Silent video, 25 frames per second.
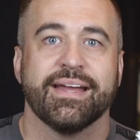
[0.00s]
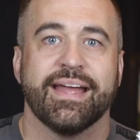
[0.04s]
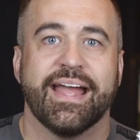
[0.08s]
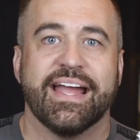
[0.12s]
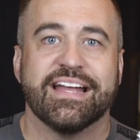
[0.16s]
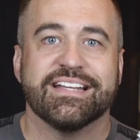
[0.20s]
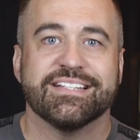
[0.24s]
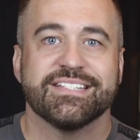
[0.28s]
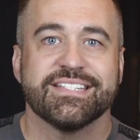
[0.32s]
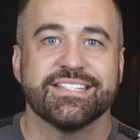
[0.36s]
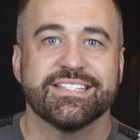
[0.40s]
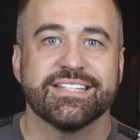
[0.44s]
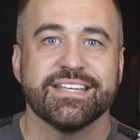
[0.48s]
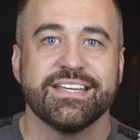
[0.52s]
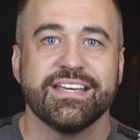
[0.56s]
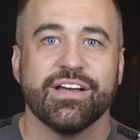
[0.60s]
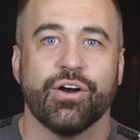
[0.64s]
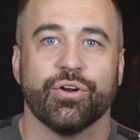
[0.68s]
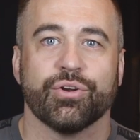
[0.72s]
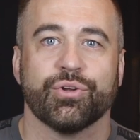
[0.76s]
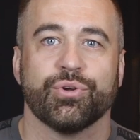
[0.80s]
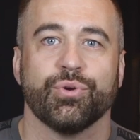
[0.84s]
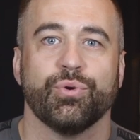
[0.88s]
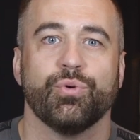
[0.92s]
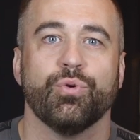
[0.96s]
and see
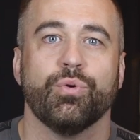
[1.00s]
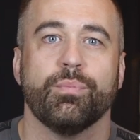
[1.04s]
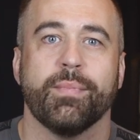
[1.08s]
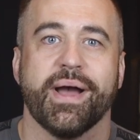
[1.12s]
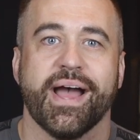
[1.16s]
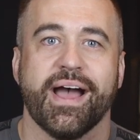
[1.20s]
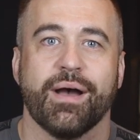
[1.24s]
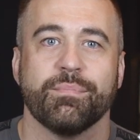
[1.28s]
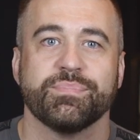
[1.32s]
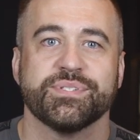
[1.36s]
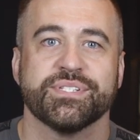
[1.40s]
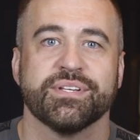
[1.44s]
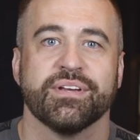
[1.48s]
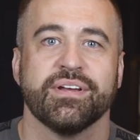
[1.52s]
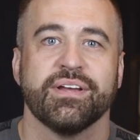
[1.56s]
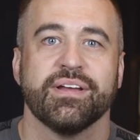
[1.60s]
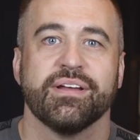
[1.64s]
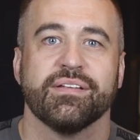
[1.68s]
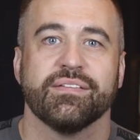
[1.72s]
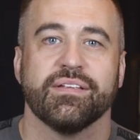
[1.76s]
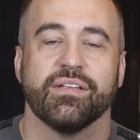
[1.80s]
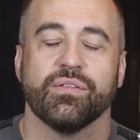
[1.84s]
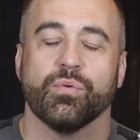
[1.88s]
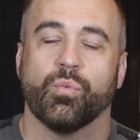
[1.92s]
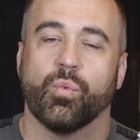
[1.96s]
on Google Maps
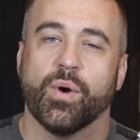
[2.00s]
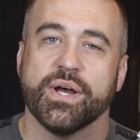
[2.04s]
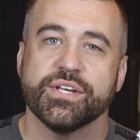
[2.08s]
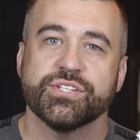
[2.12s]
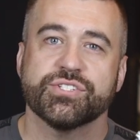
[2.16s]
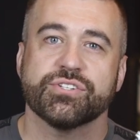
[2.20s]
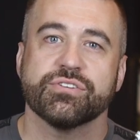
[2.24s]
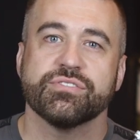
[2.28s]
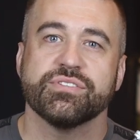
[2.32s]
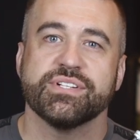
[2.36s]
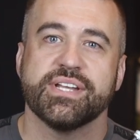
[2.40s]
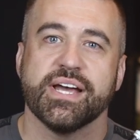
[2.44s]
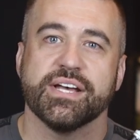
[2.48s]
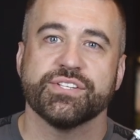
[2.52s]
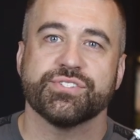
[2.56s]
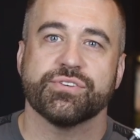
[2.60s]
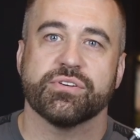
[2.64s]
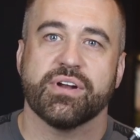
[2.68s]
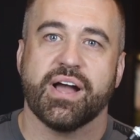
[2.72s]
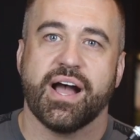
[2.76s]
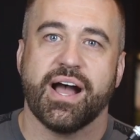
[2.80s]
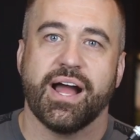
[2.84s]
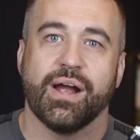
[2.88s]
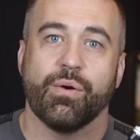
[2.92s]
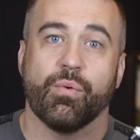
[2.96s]
that the Western
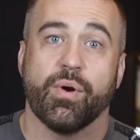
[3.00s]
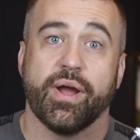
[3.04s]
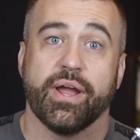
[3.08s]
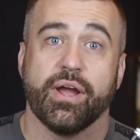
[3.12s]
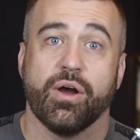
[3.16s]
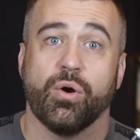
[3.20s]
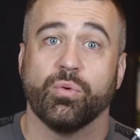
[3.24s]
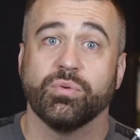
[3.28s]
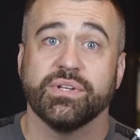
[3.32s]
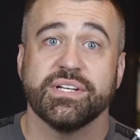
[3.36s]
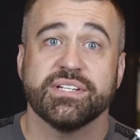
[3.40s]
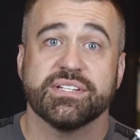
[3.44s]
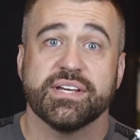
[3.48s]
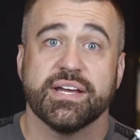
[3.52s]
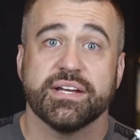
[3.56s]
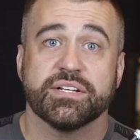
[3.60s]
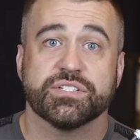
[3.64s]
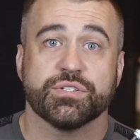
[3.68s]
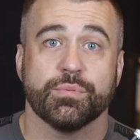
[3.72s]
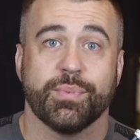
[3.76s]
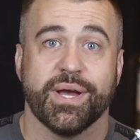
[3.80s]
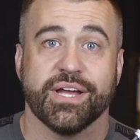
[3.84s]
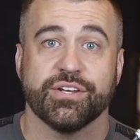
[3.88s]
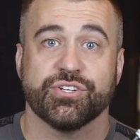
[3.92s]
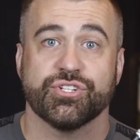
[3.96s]
Desert Highway only
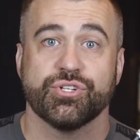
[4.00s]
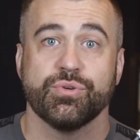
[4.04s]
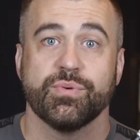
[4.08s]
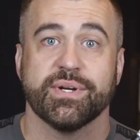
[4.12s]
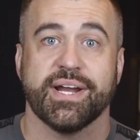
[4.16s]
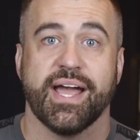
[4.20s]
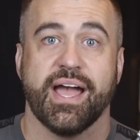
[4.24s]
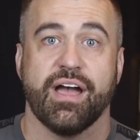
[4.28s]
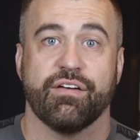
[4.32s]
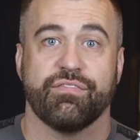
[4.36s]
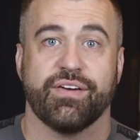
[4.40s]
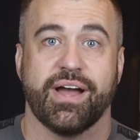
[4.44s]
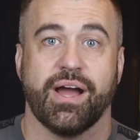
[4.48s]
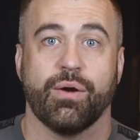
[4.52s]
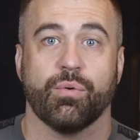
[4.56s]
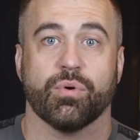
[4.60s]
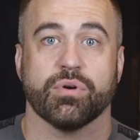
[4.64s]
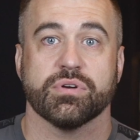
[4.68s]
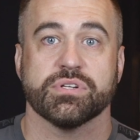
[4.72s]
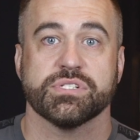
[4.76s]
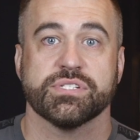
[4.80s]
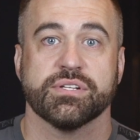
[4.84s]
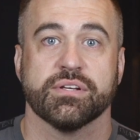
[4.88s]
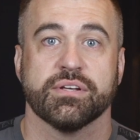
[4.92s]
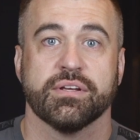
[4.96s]
takes about two and a half
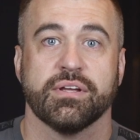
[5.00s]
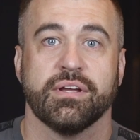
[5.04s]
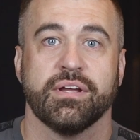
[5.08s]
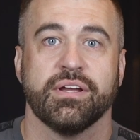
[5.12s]
hours,